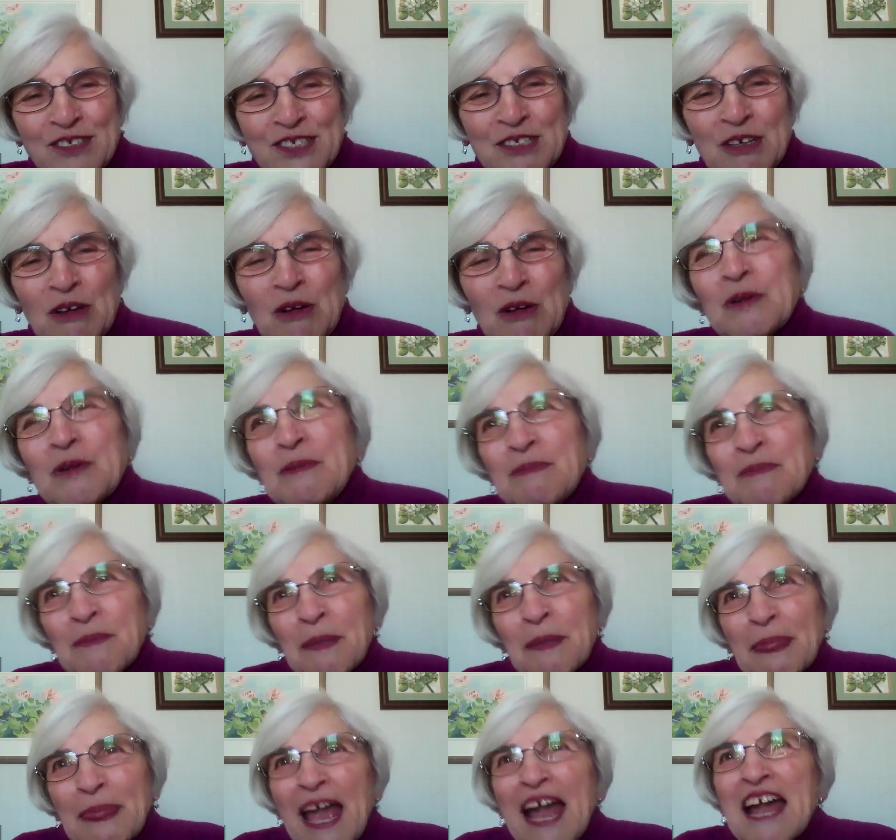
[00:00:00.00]
So
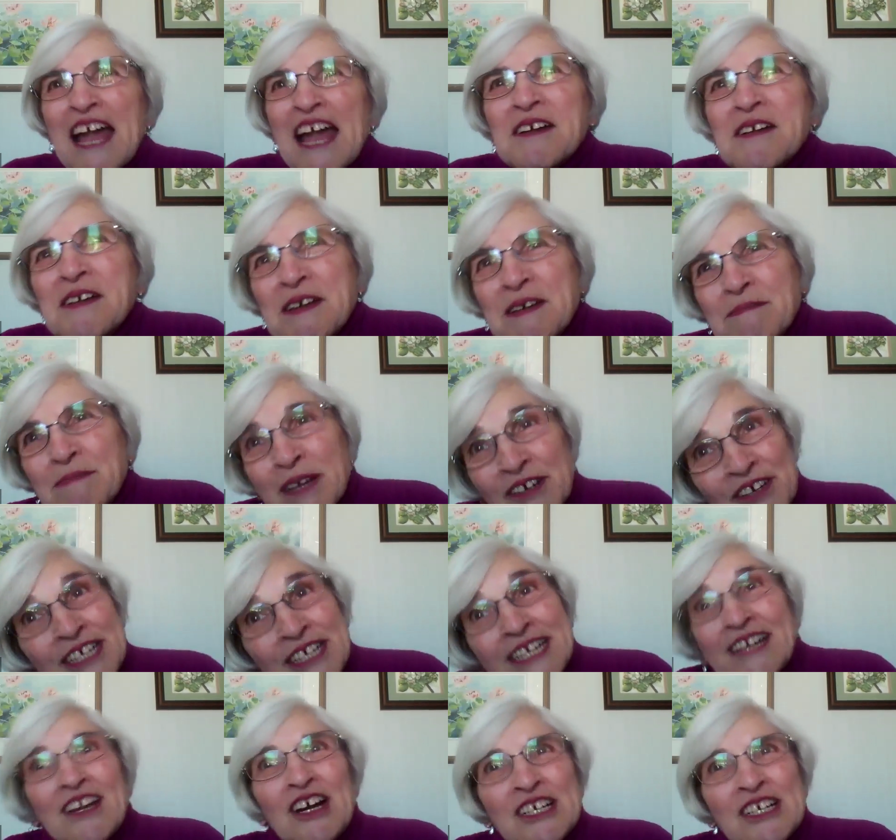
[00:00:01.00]
Marion
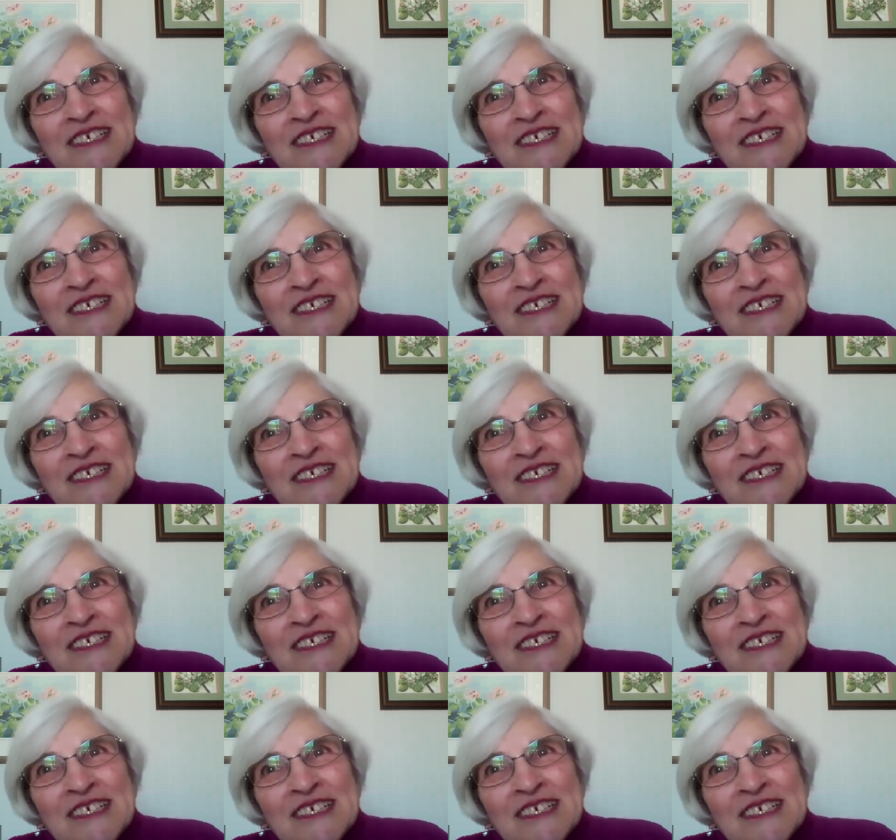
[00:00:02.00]
and